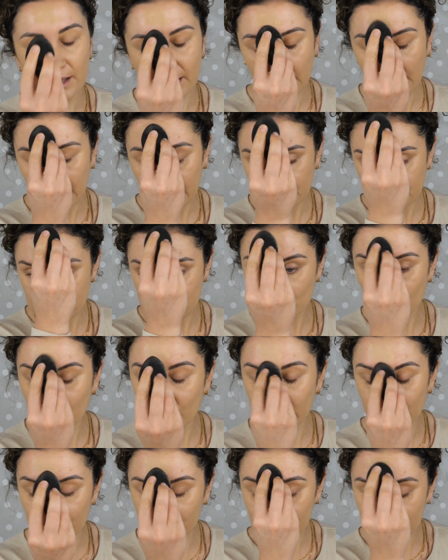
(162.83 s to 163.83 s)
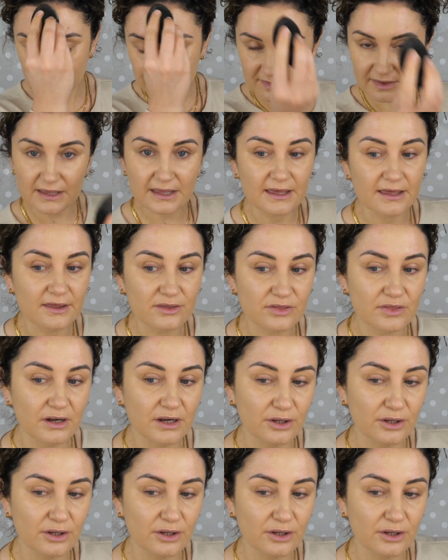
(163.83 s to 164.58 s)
And what you can see is the